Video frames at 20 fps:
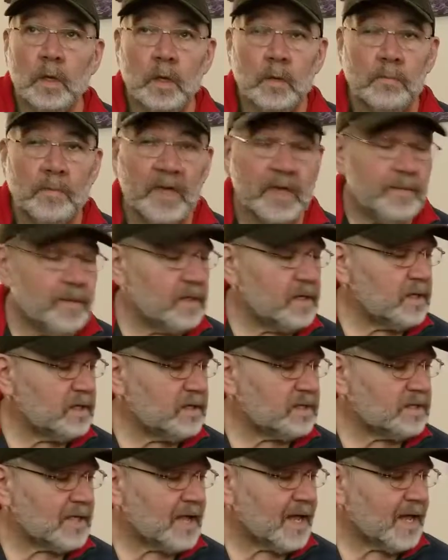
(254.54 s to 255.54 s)
Maybe
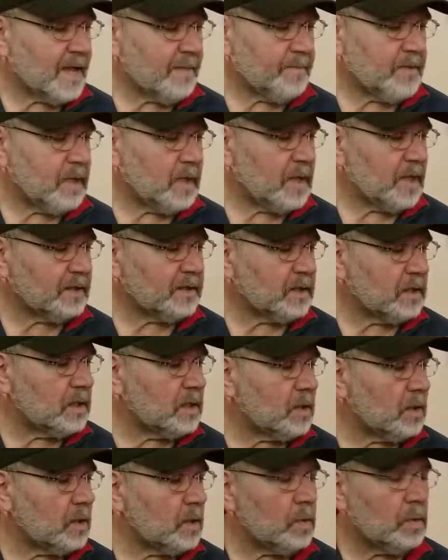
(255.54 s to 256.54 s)
it's time to let the
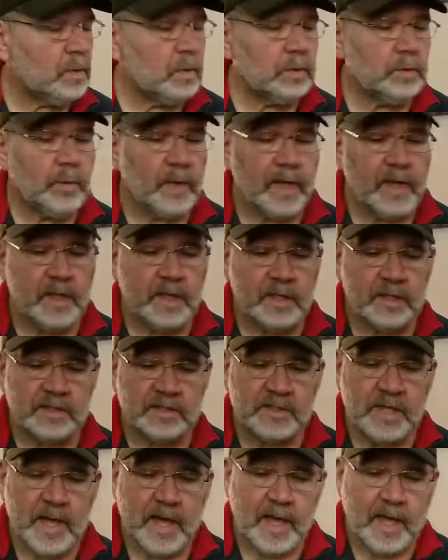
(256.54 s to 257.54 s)
old ways
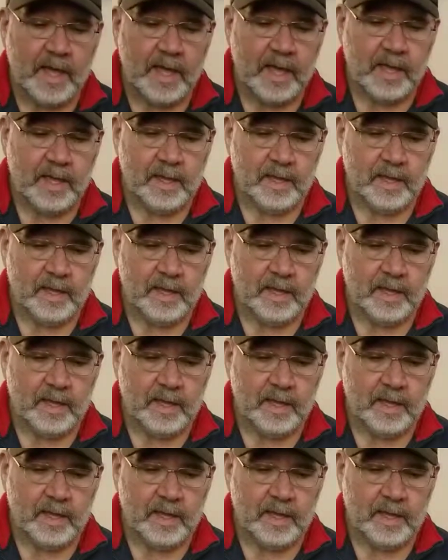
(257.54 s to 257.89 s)
die.